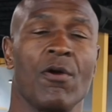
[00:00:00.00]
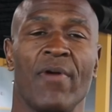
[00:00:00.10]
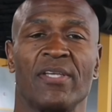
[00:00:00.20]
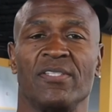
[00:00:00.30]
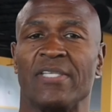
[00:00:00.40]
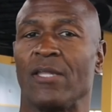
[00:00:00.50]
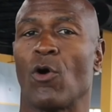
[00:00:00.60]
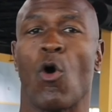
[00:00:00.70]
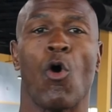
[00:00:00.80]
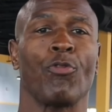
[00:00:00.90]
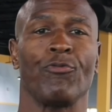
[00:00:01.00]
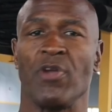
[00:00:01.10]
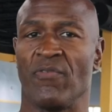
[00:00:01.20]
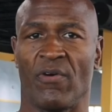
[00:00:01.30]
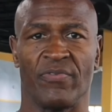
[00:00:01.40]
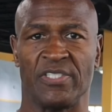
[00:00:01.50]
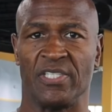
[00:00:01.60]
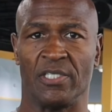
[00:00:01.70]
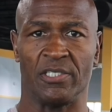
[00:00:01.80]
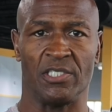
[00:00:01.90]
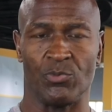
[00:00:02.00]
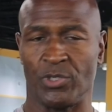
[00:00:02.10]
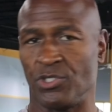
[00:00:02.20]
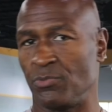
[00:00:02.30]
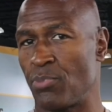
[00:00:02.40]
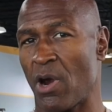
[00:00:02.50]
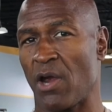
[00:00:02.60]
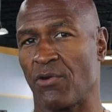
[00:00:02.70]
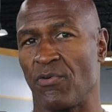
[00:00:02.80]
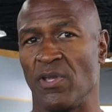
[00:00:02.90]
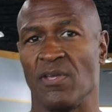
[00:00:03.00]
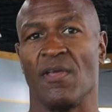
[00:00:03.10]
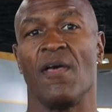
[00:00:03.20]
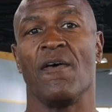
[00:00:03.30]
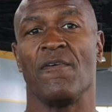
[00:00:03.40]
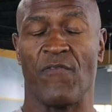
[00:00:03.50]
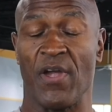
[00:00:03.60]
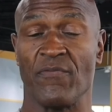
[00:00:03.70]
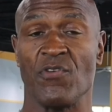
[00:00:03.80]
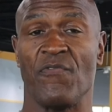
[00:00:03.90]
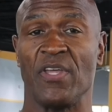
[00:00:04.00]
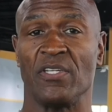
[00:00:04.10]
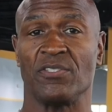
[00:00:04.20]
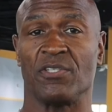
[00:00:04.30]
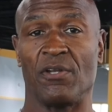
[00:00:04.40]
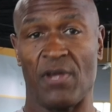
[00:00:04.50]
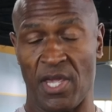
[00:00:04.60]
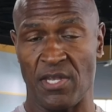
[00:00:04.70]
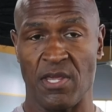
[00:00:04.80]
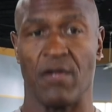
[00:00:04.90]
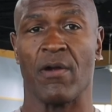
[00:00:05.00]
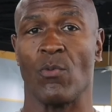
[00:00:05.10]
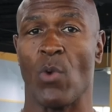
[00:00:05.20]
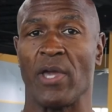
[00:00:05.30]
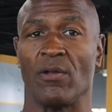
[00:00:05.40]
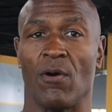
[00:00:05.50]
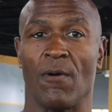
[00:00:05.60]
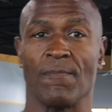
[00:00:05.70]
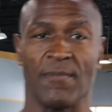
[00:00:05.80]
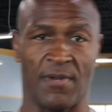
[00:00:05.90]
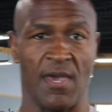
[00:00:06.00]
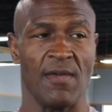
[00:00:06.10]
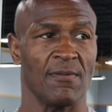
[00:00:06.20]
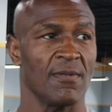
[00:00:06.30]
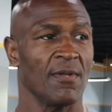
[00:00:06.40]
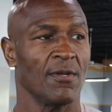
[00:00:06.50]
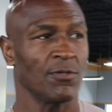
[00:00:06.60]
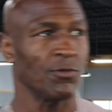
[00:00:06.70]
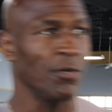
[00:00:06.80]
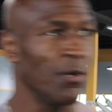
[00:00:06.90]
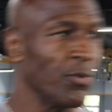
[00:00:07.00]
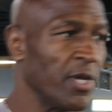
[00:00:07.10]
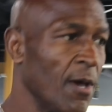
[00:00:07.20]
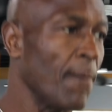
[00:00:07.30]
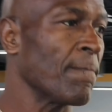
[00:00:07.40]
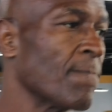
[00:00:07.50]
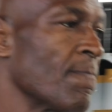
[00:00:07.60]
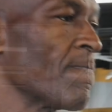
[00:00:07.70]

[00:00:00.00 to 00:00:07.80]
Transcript: TRXs at all three of our facilities, which is Briar Creek, Fairview Fitness Center, and here at Whitehall. Okay, so here we go.